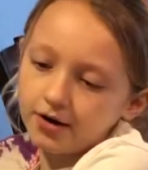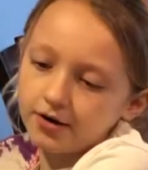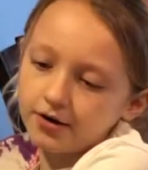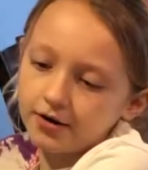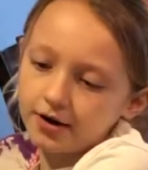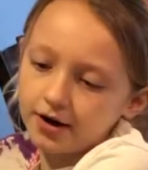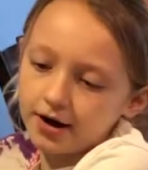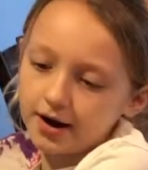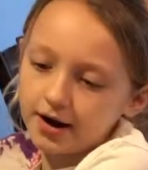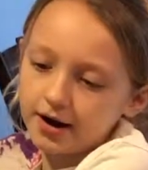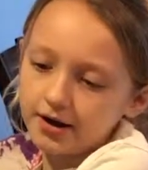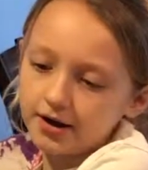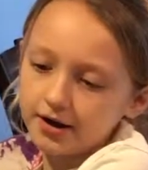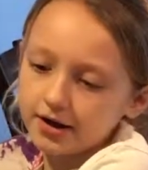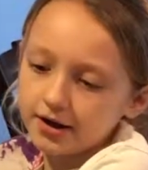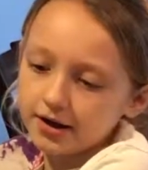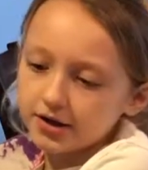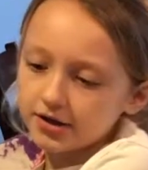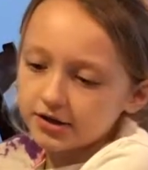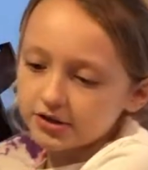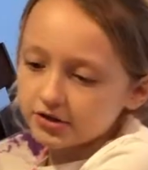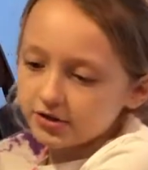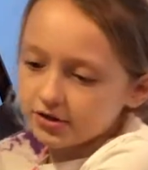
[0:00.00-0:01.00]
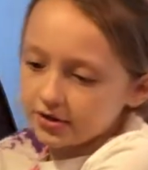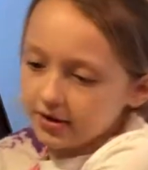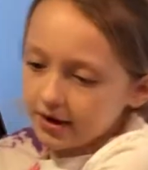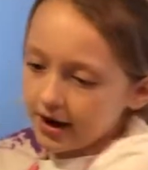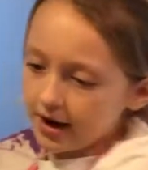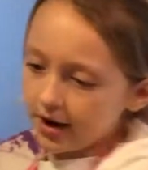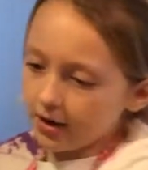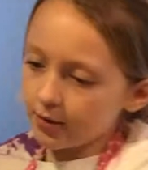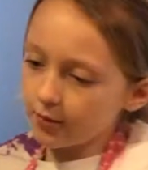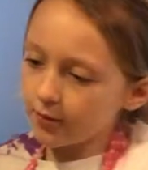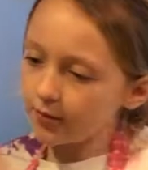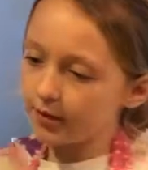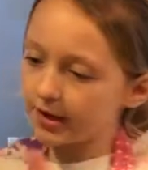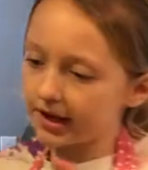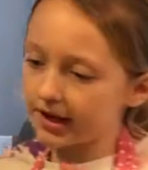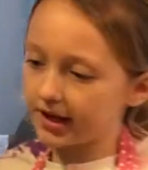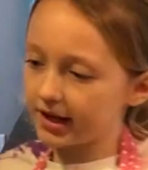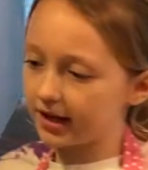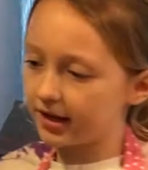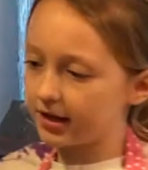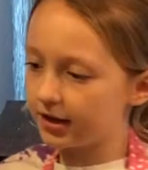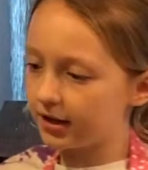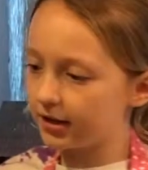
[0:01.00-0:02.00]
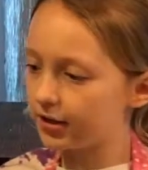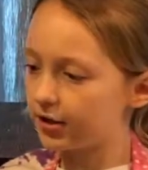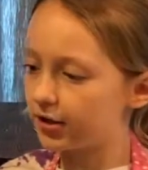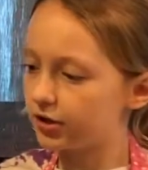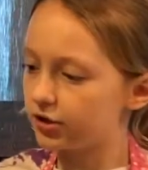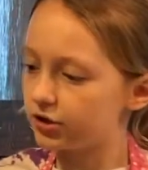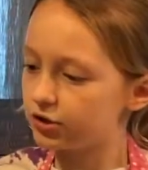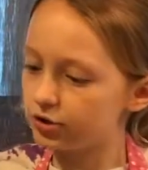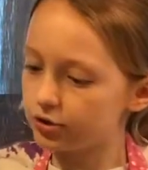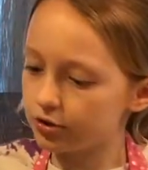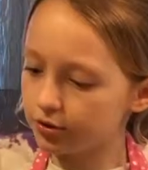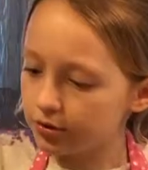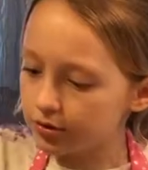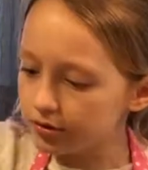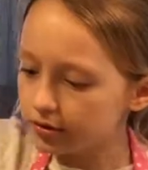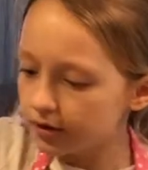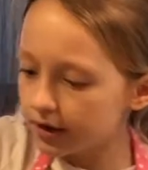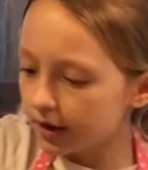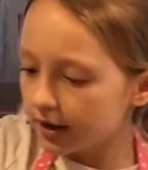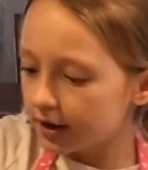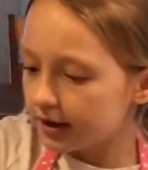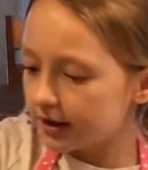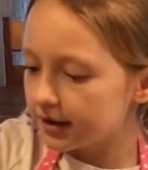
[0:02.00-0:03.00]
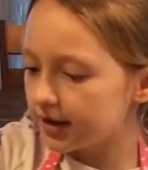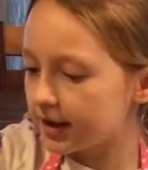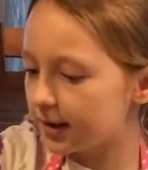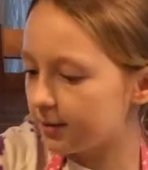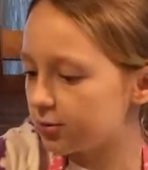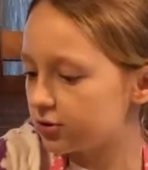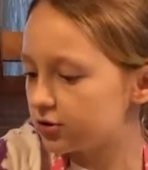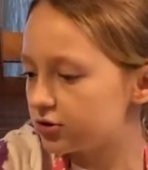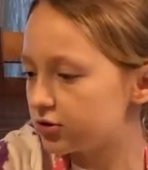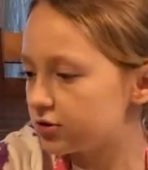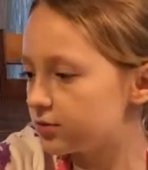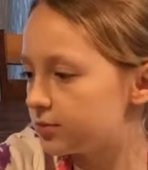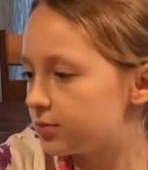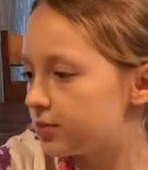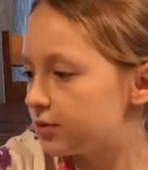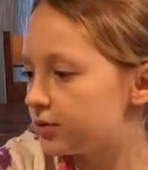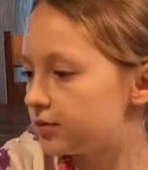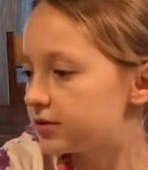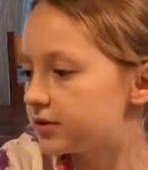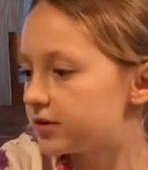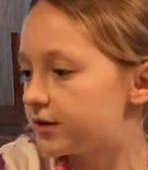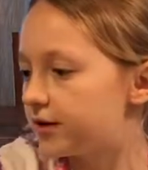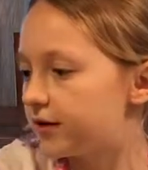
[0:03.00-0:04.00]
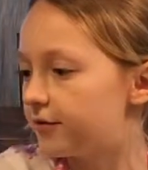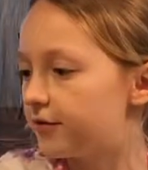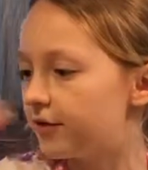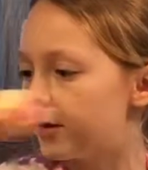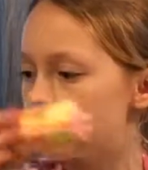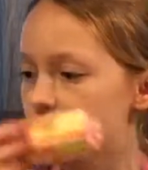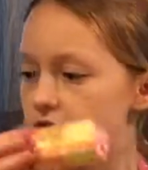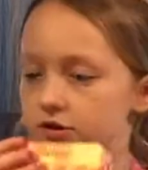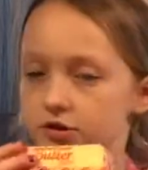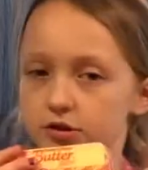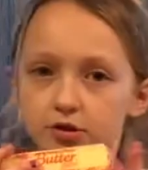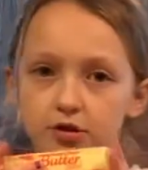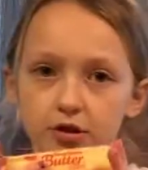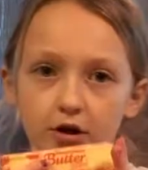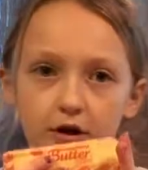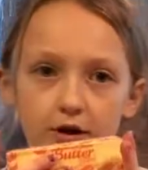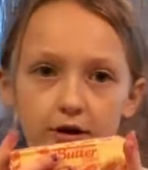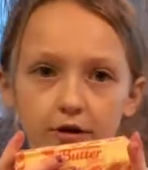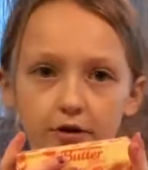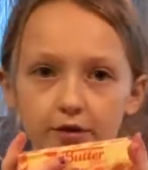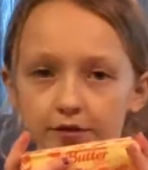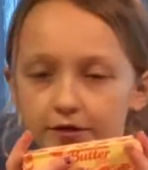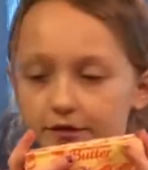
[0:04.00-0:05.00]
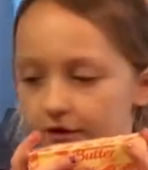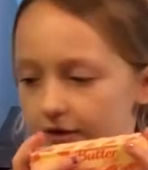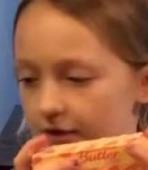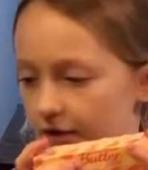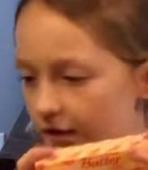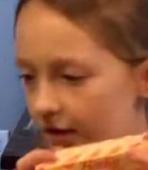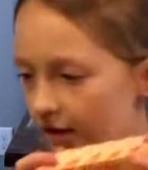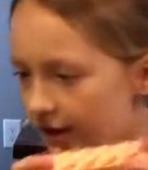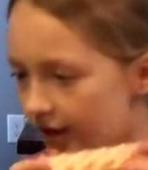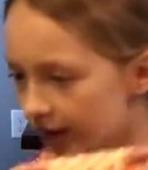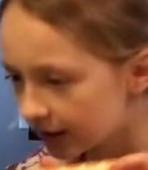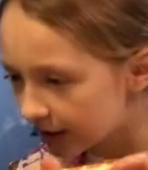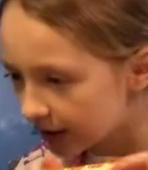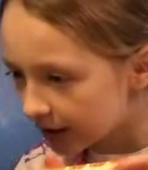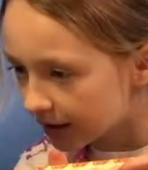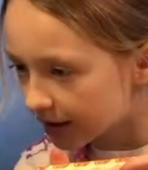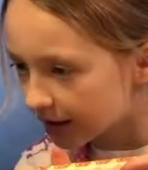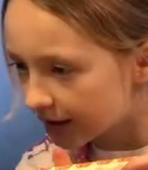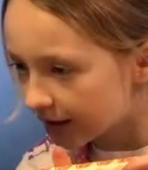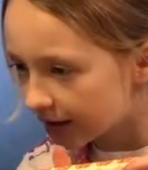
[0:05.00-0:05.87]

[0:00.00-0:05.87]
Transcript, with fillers: All right, so now we need the two tablespoons of softened